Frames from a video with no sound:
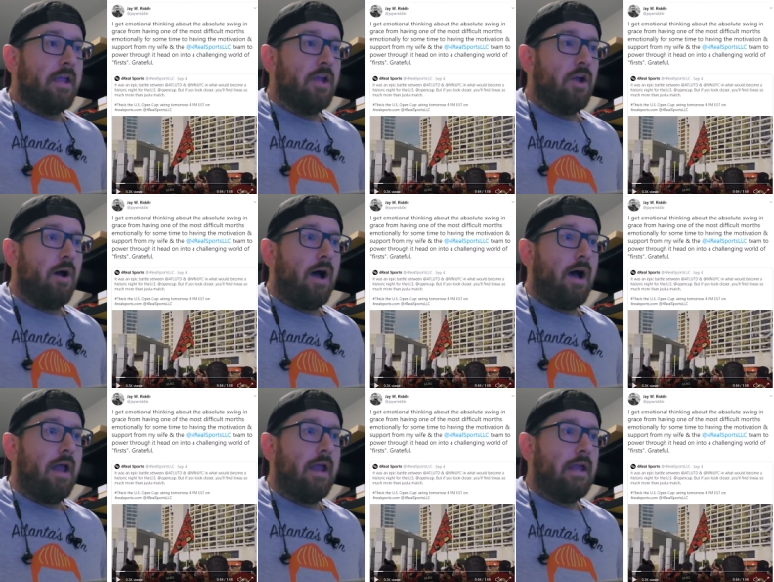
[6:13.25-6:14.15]
you know,
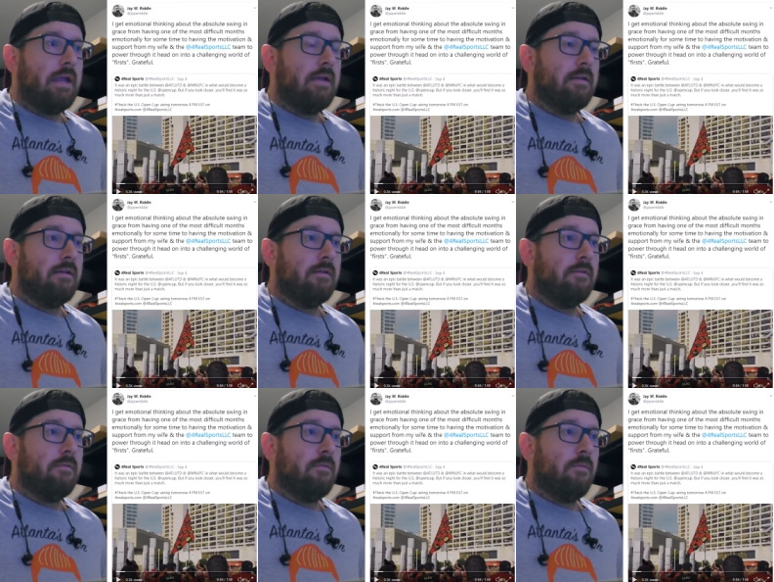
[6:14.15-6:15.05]
I
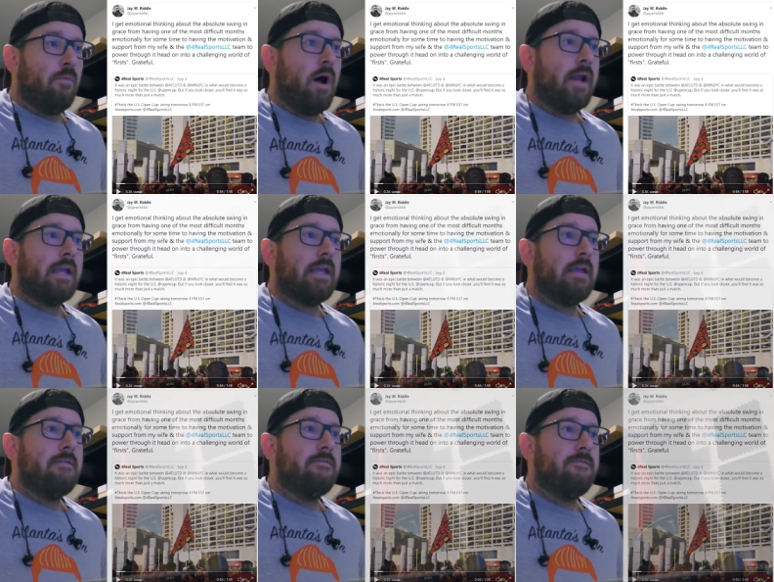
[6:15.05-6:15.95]
want to
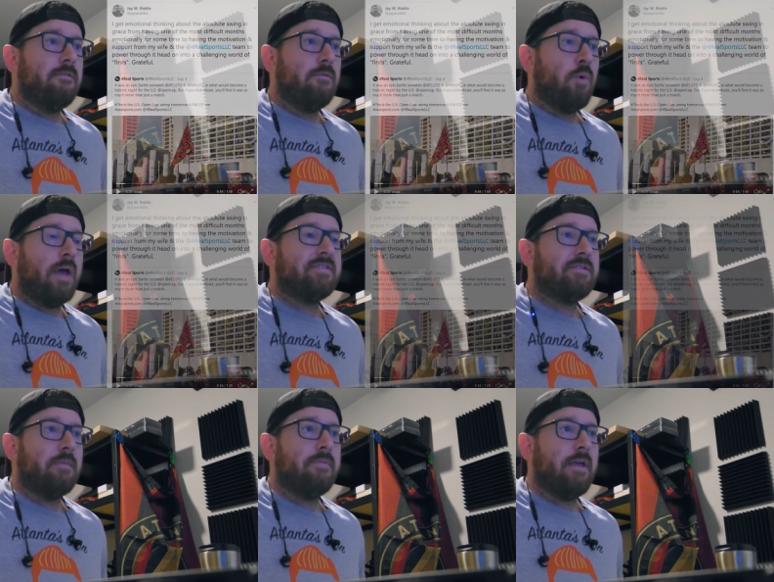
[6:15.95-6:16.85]
give Wes
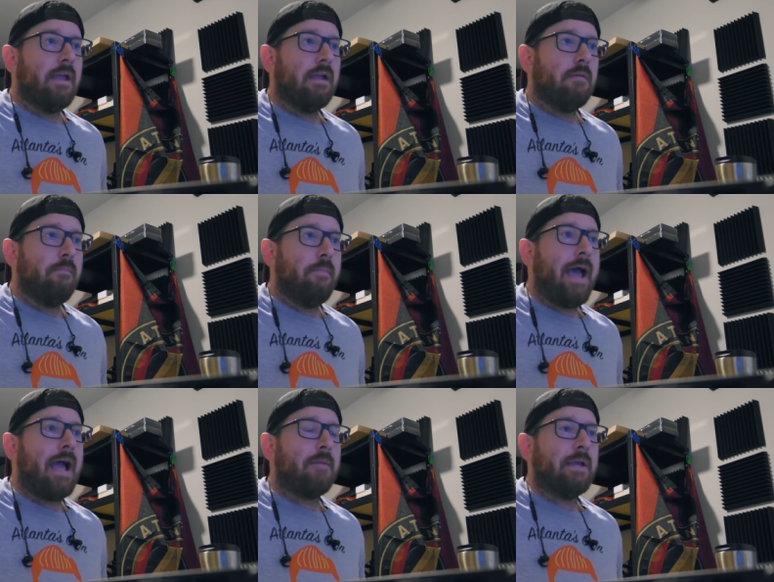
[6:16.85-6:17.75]
something
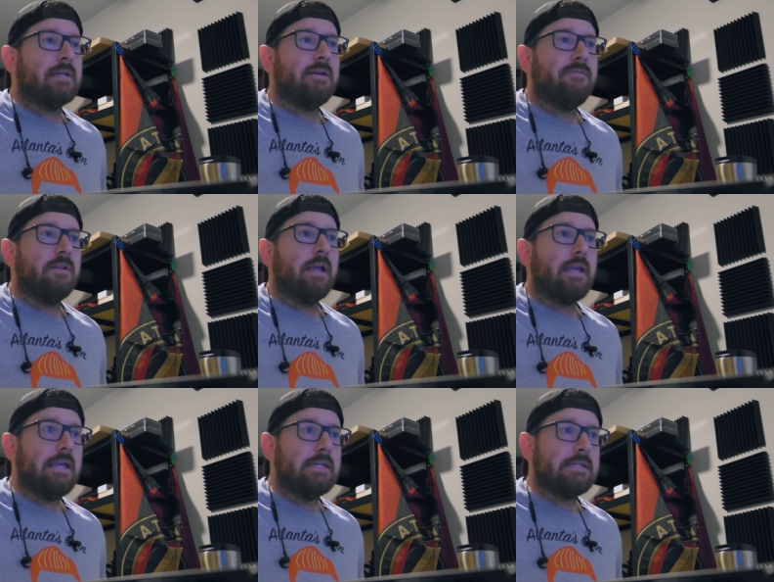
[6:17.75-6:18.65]
back because I feel like
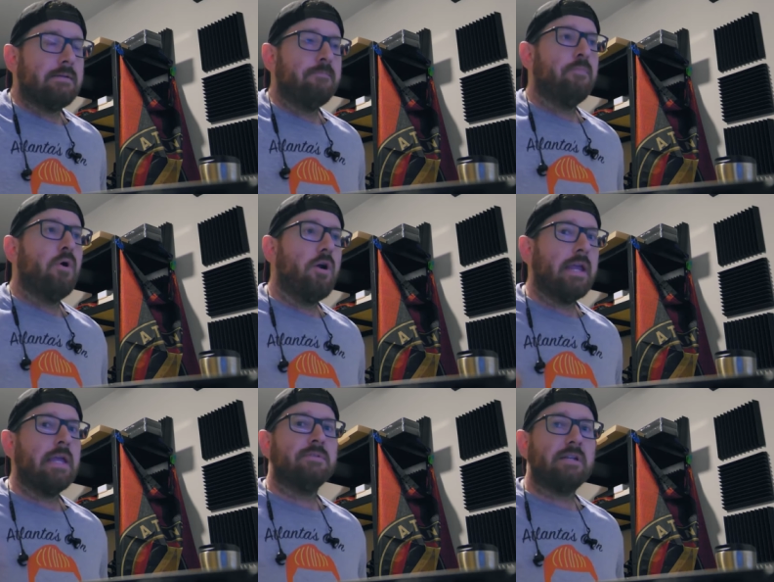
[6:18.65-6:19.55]
he's
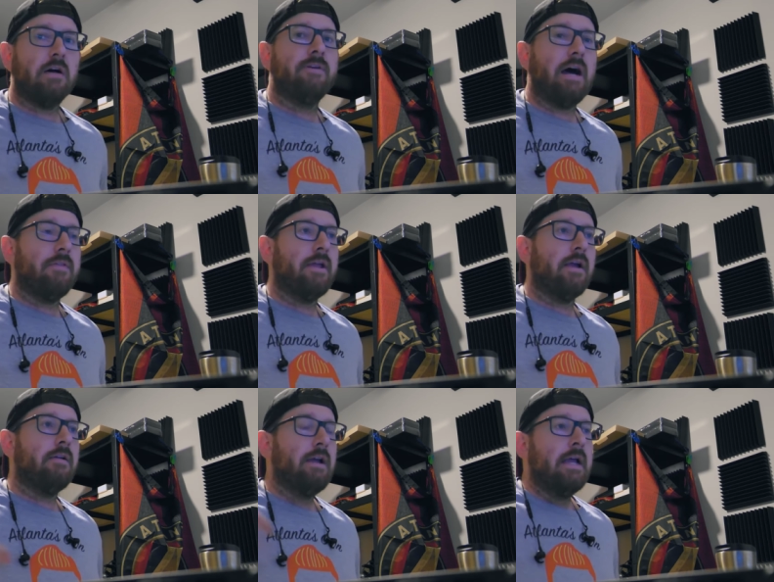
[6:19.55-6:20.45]
putting himself out
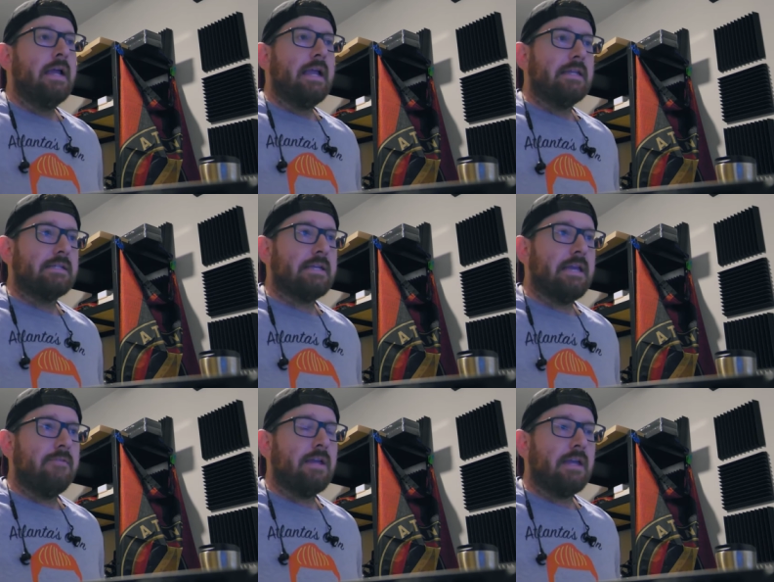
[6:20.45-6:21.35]
there. He's
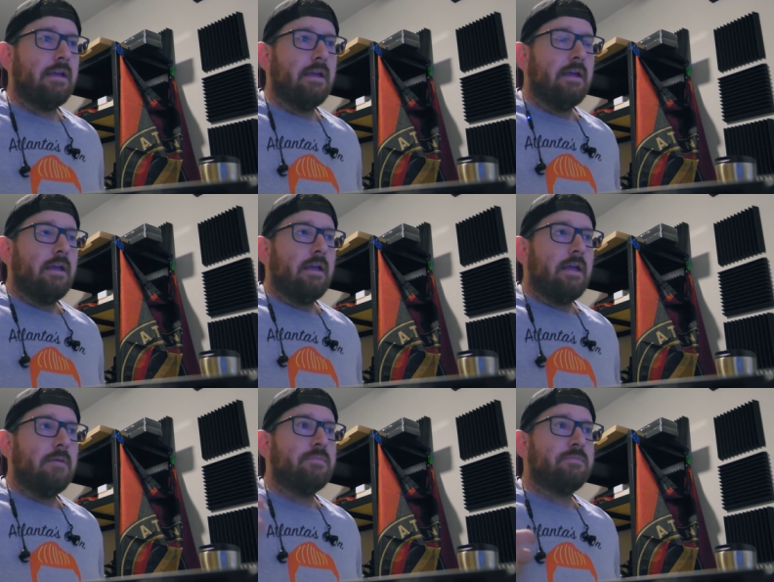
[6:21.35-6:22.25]
giving
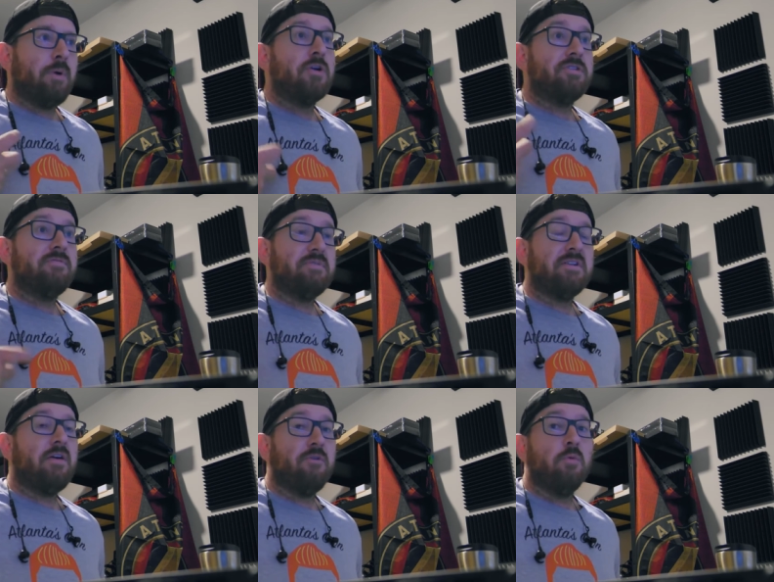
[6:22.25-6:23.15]
him parts of
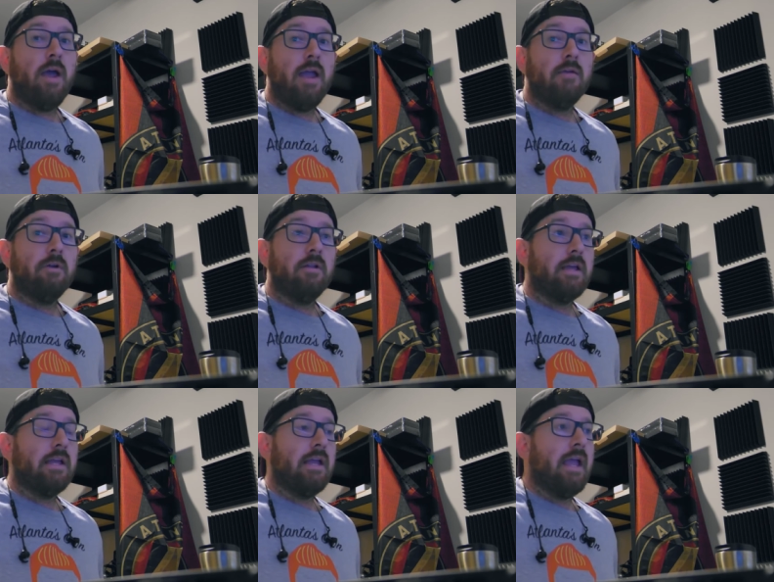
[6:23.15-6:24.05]
himself away,
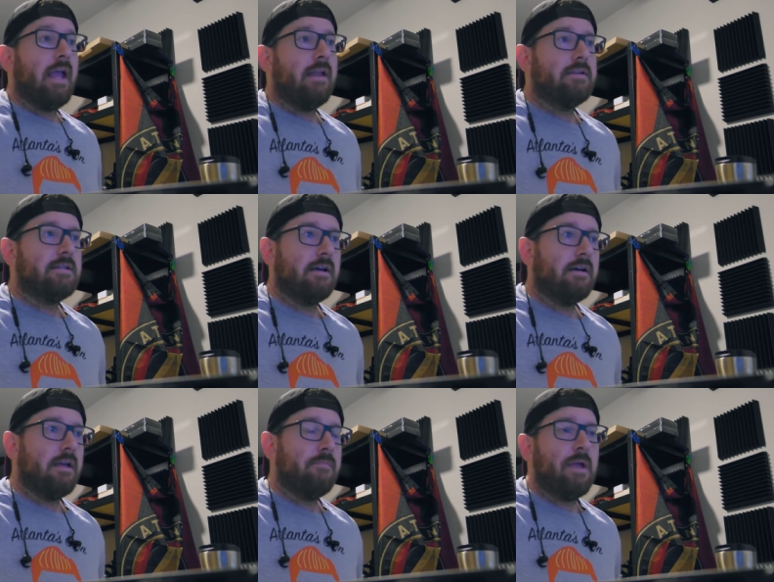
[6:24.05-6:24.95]
really. And
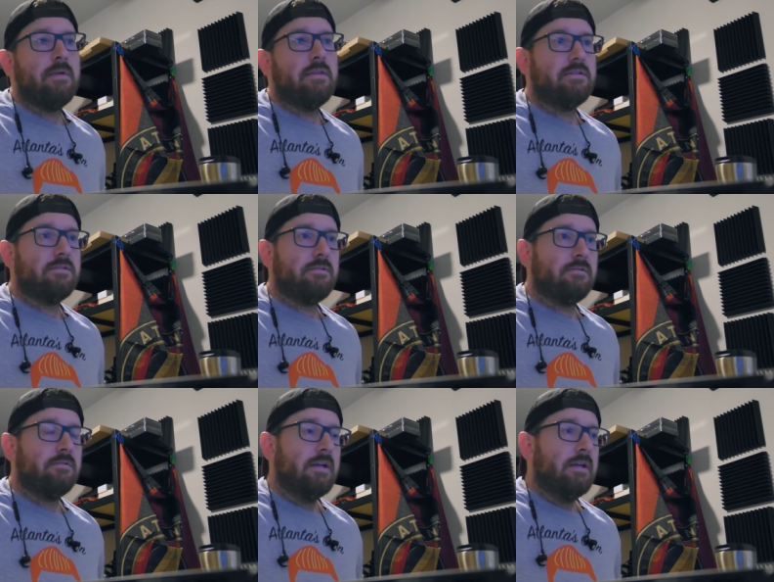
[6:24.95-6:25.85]
maybe this
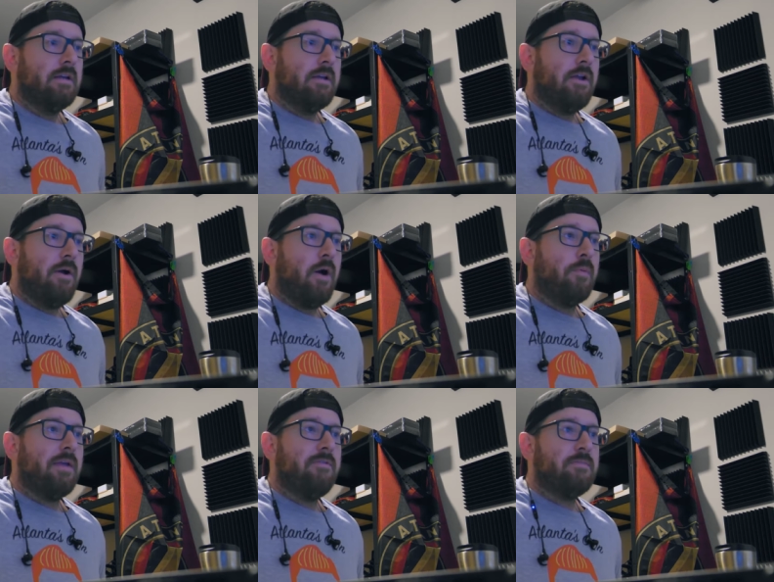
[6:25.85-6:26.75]
will, you know, help
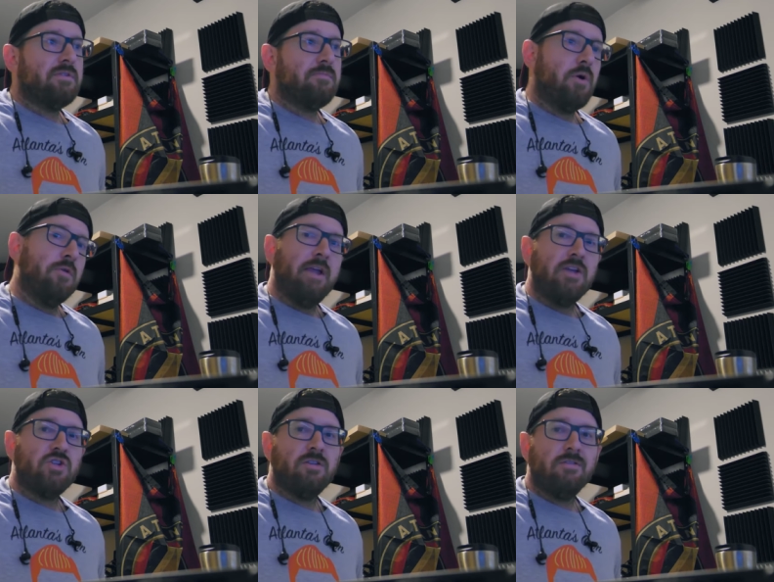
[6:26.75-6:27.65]
give him some
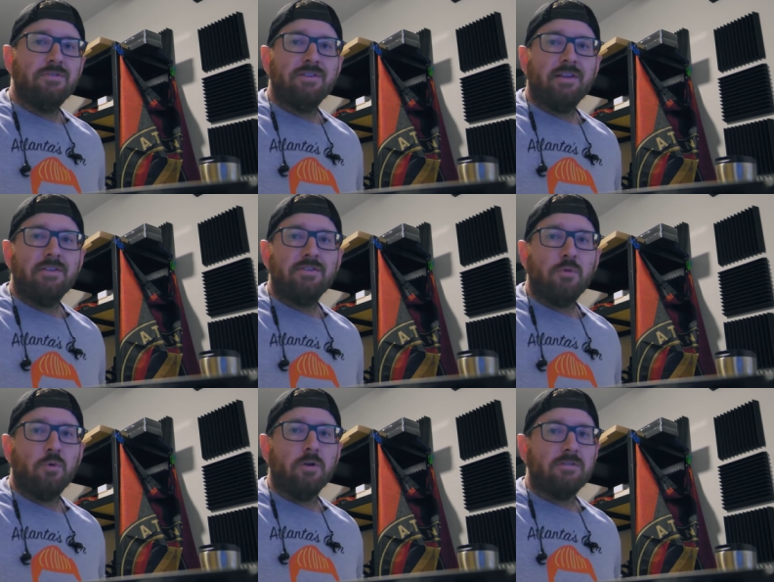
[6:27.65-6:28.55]
motivation using his
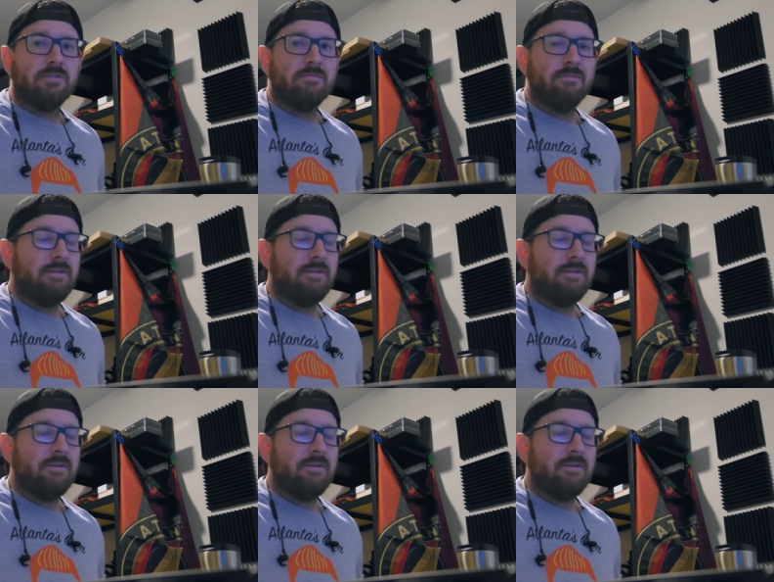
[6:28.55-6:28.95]
own words.